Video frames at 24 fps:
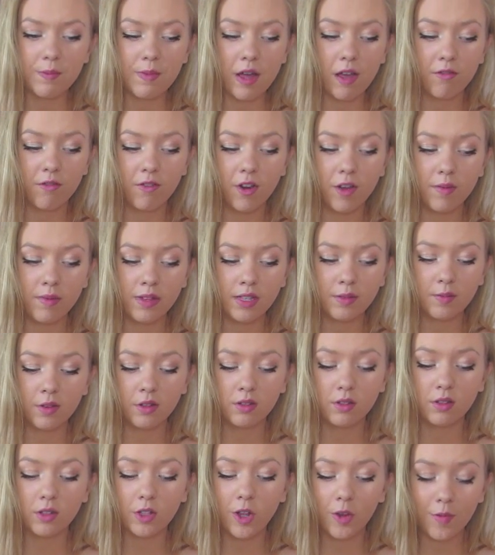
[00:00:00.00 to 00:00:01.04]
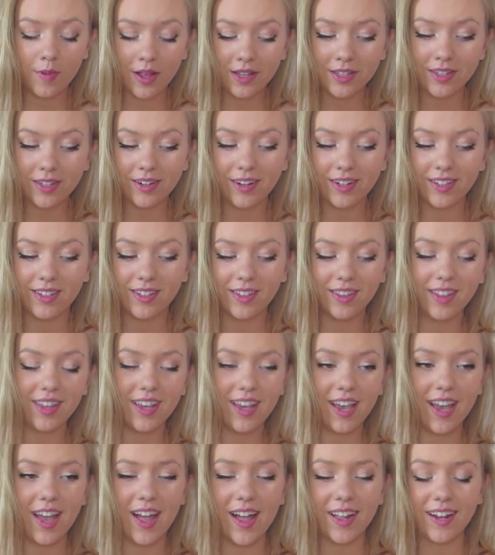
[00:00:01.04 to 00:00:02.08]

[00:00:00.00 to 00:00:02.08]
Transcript: My room has been so messy recently